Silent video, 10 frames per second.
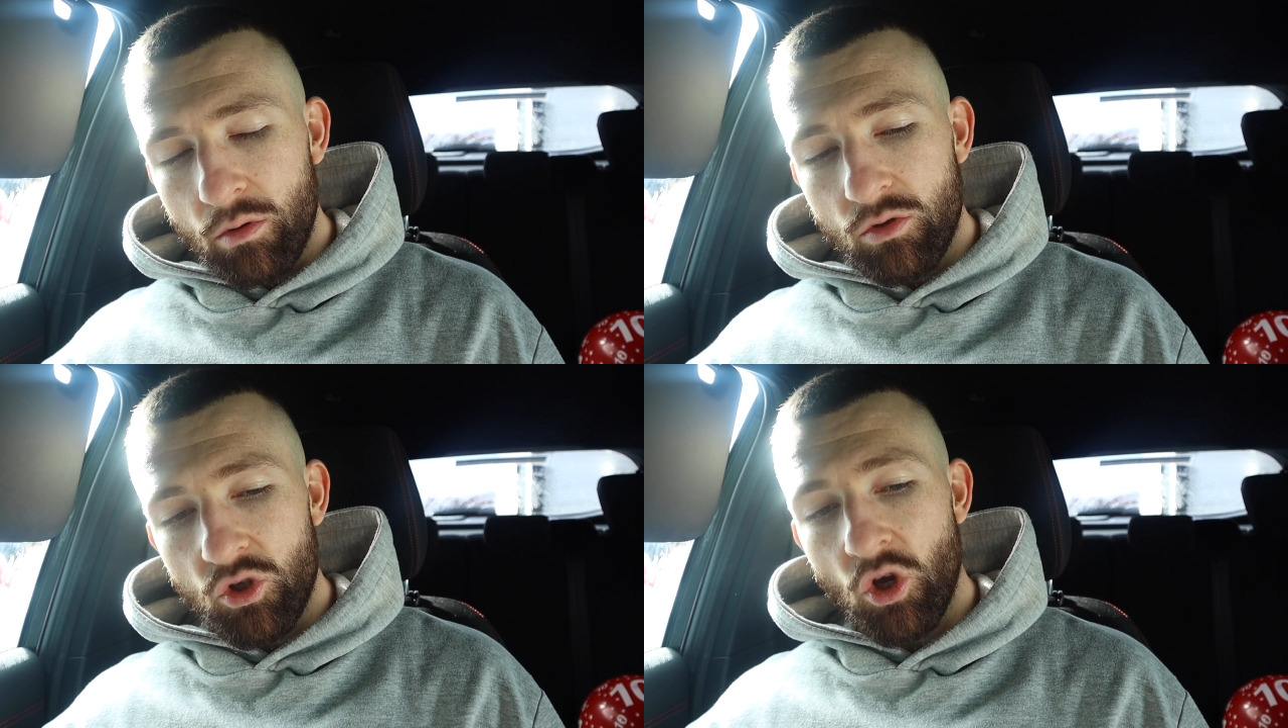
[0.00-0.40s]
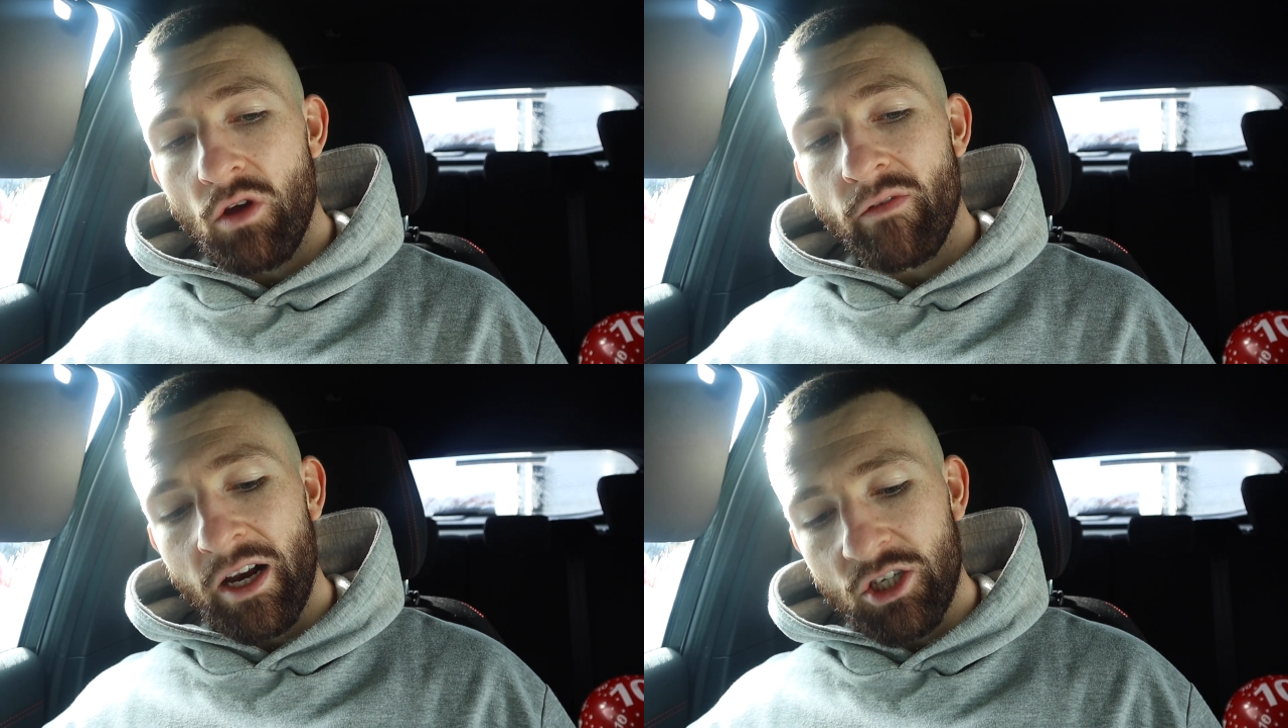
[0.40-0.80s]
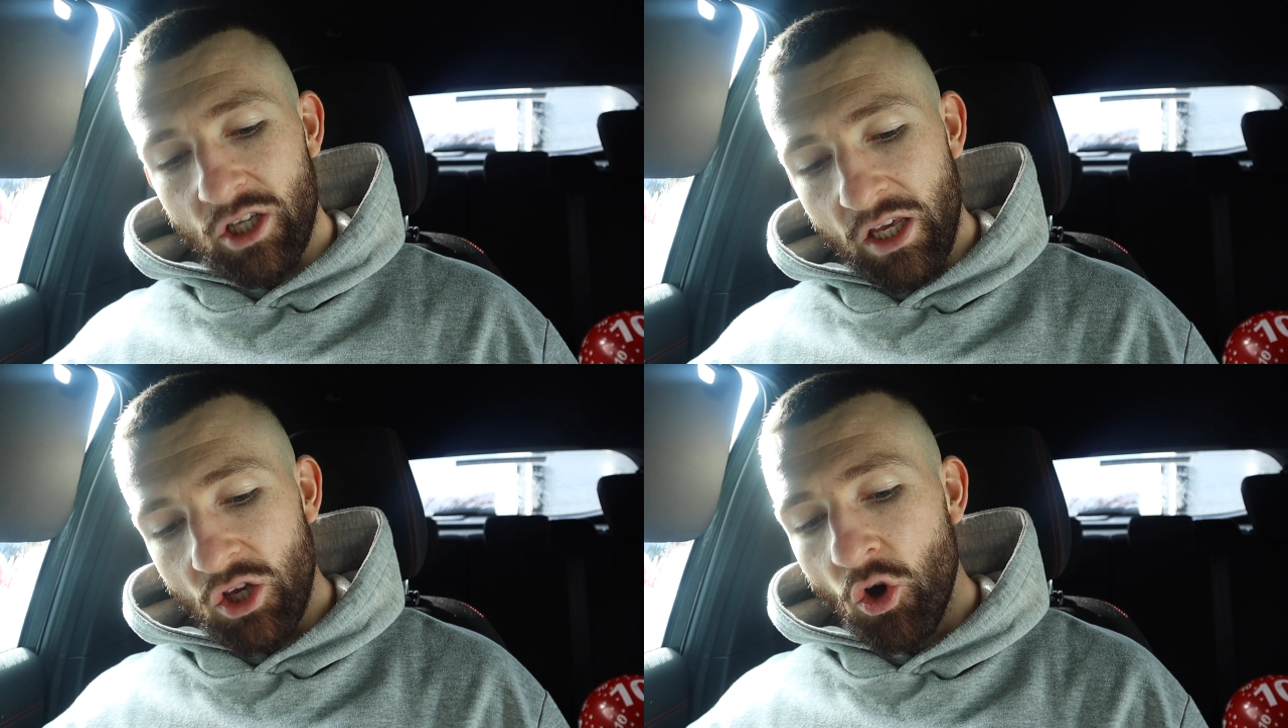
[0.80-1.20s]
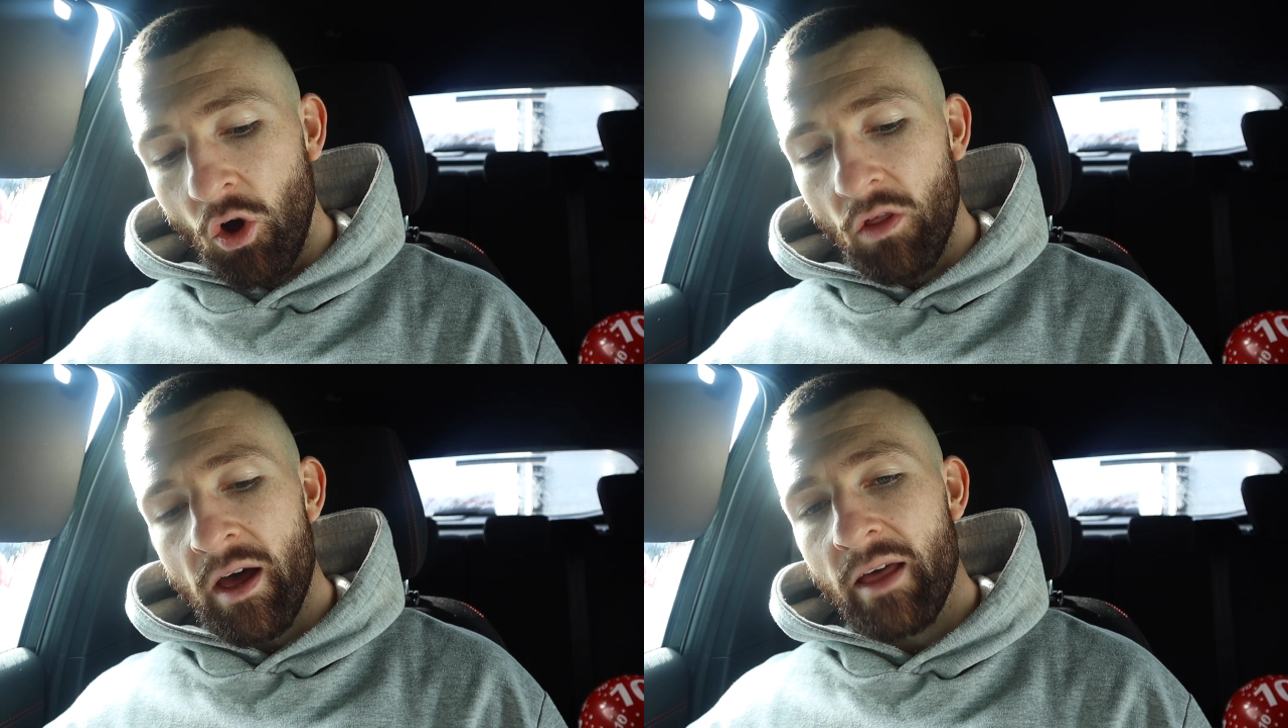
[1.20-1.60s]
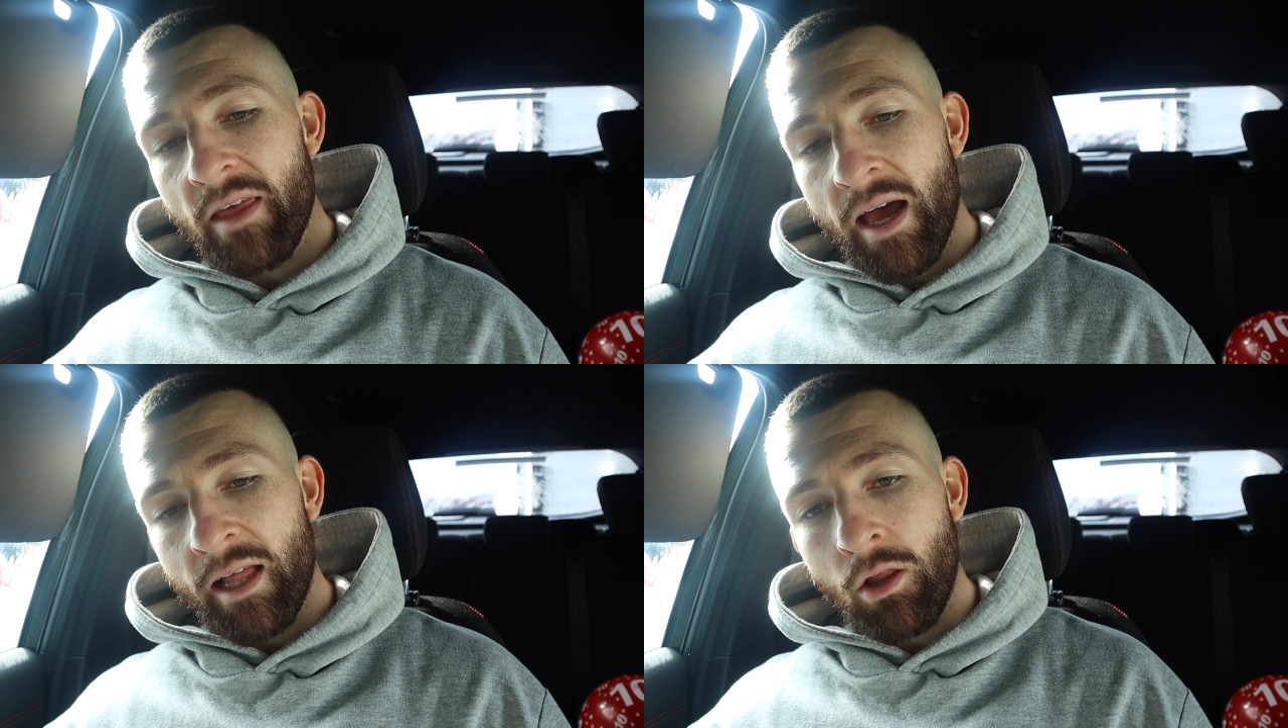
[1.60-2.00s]
so you've actually got that
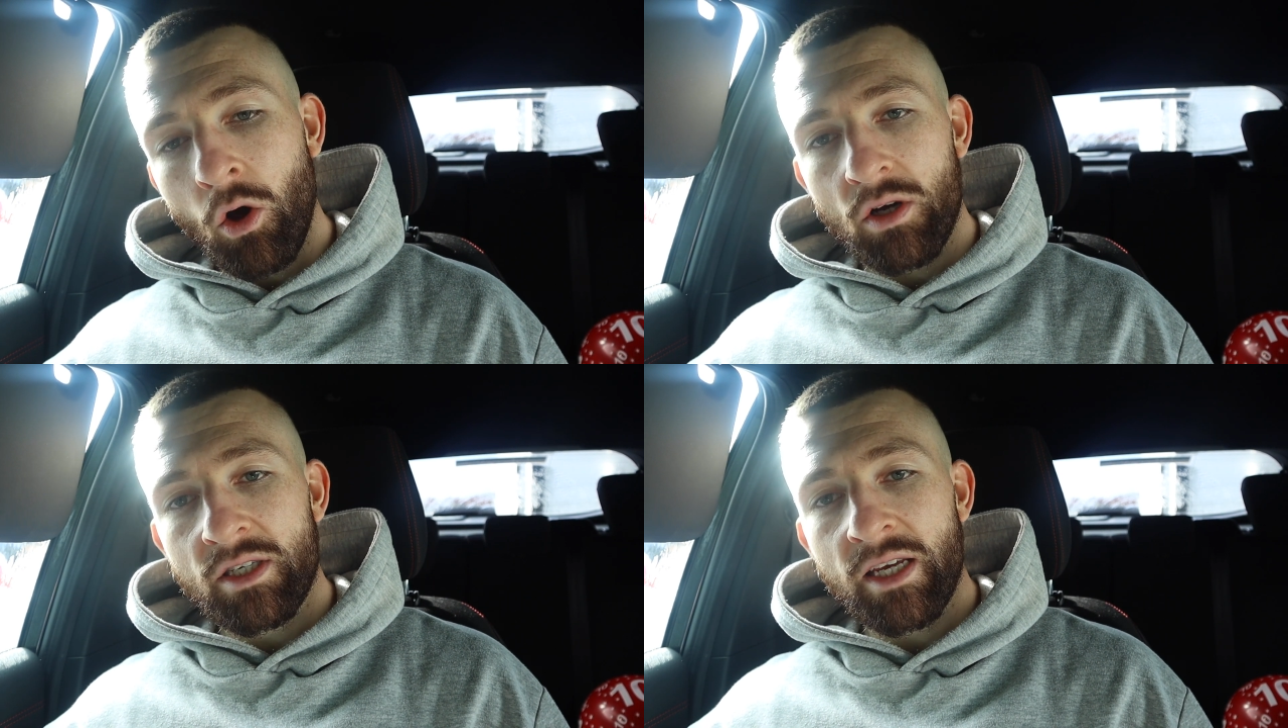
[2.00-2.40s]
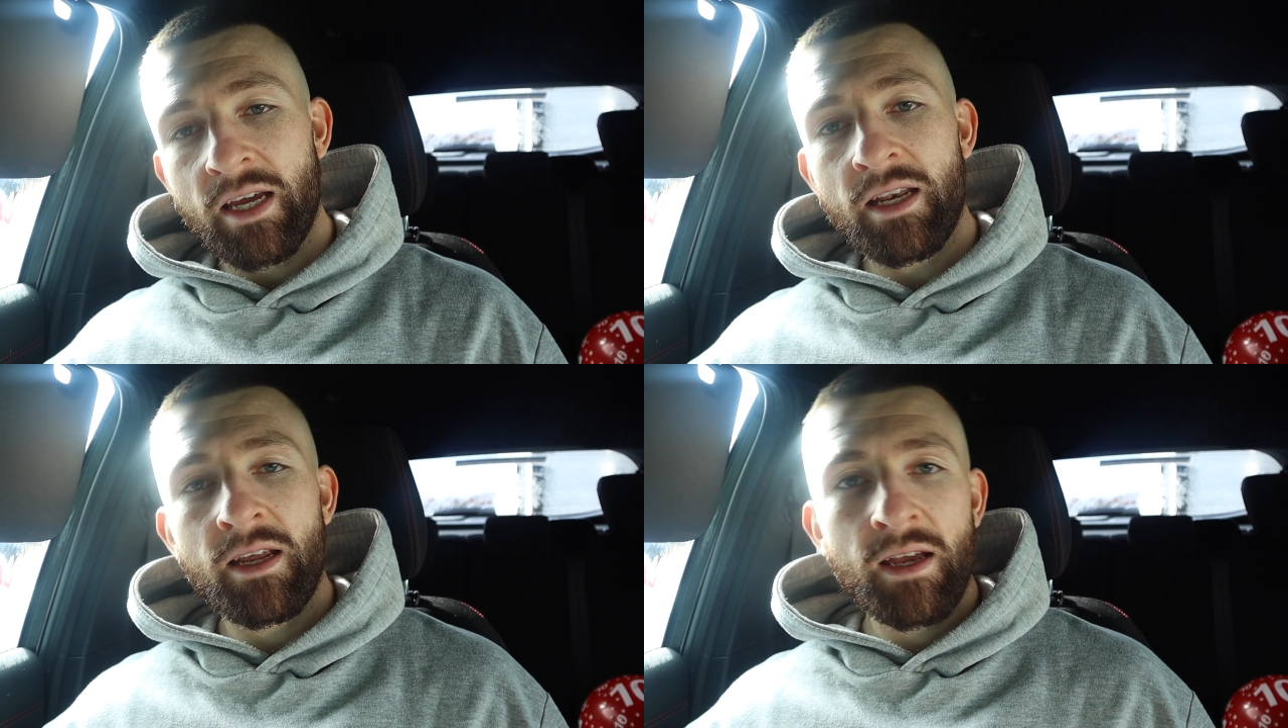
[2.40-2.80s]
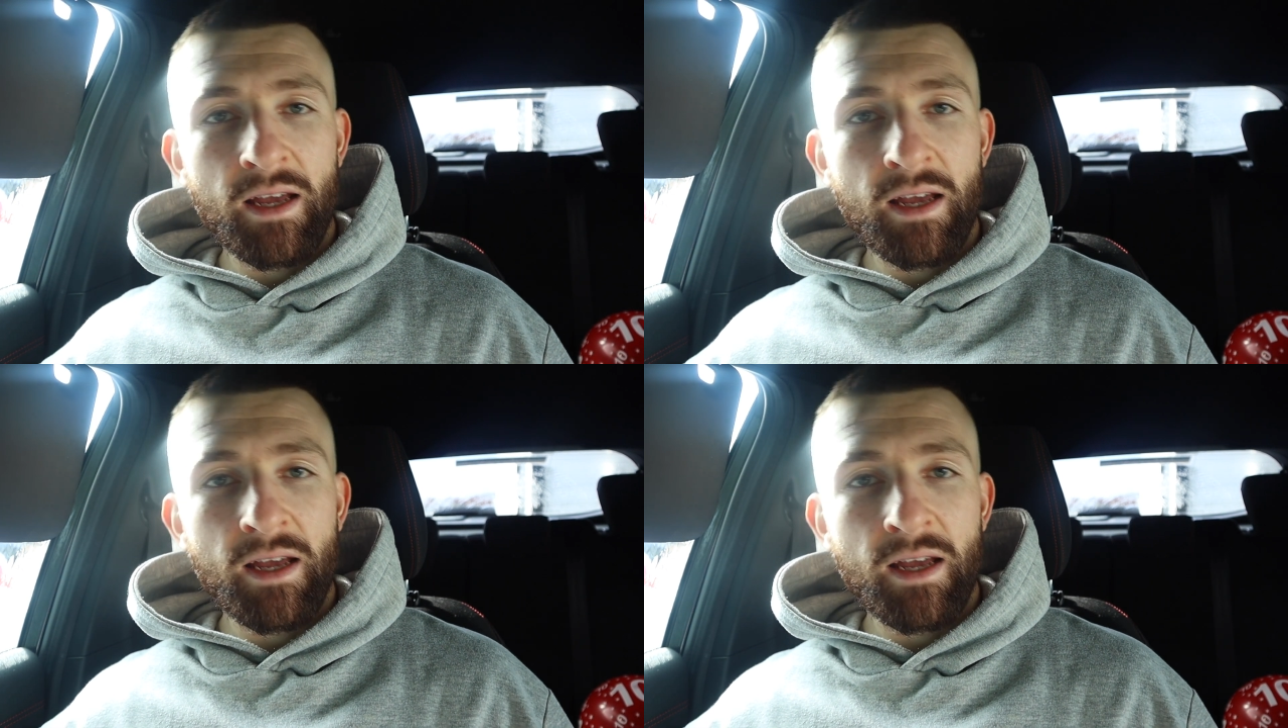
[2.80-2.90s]
there locked in,